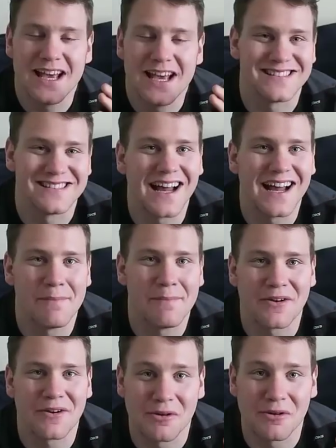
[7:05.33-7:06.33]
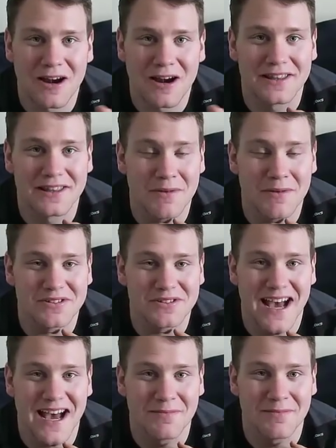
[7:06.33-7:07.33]
it's not about acquiring the most
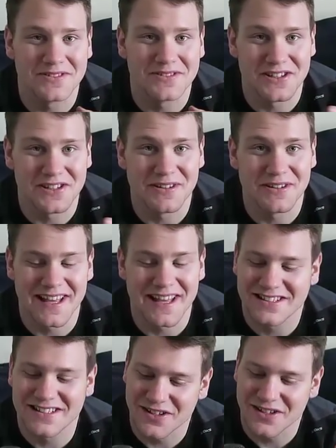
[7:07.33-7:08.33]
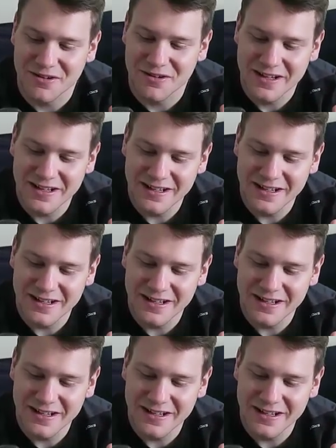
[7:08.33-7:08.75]
animals and doing that. So